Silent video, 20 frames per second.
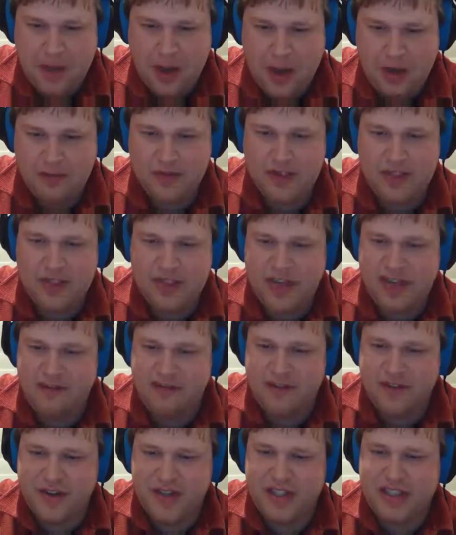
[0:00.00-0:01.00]
overturning
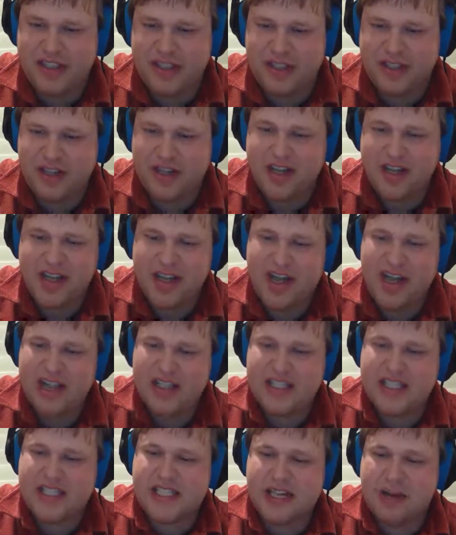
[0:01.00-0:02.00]
furniture
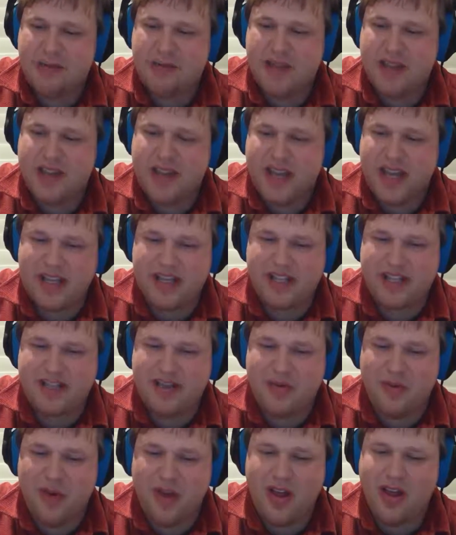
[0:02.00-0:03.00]
and stumbling against
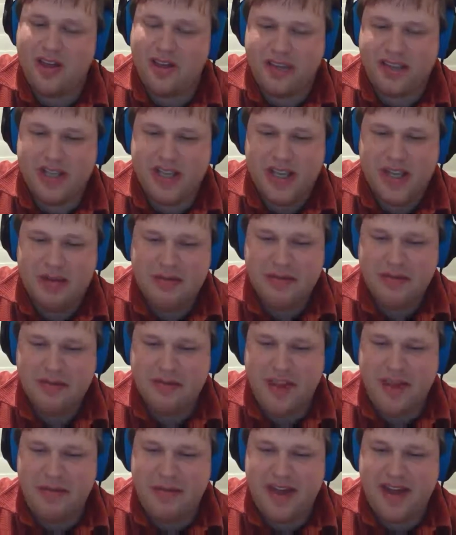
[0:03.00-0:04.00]
the walls
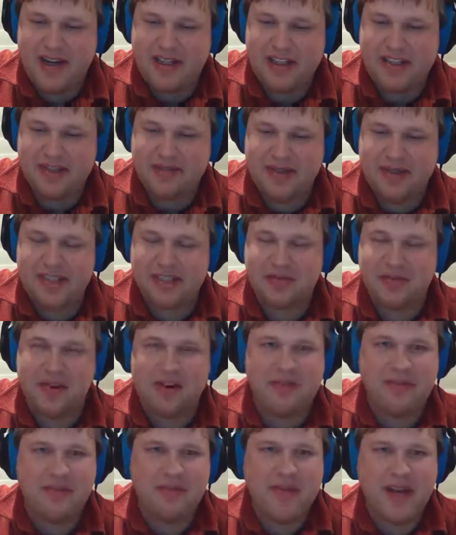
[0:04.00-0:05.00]
before they managed to reach
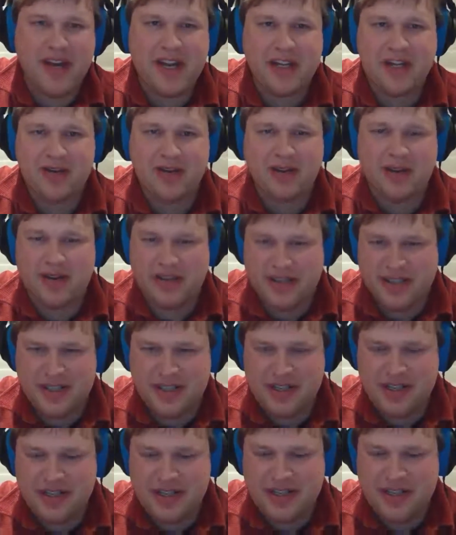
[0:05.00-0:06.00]
one of the many
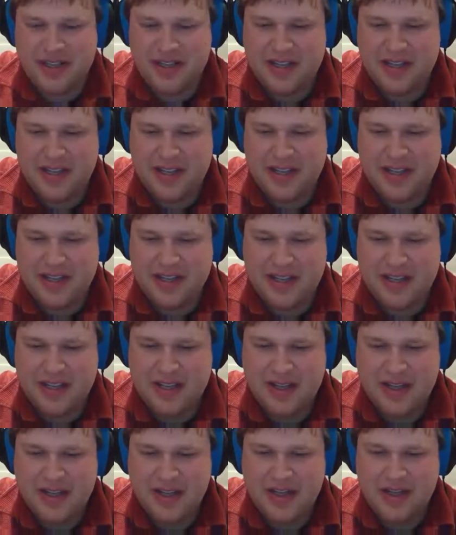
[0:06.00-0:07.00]
doors.
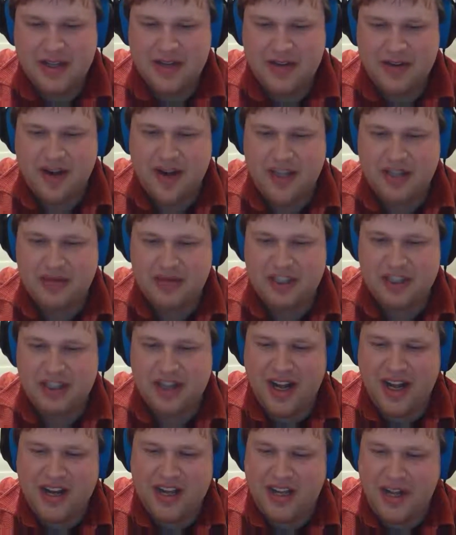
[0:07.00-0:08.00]
The cries were
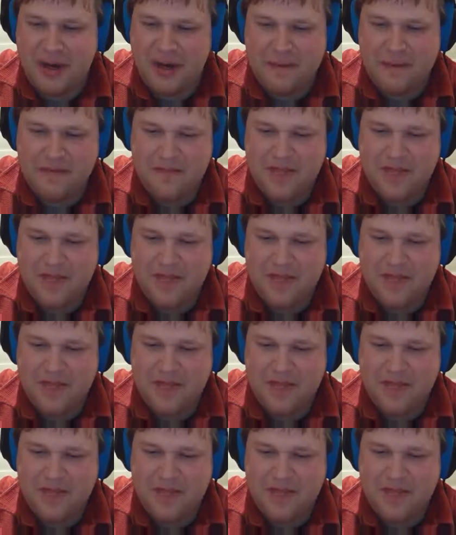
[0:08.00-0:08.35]
shocking,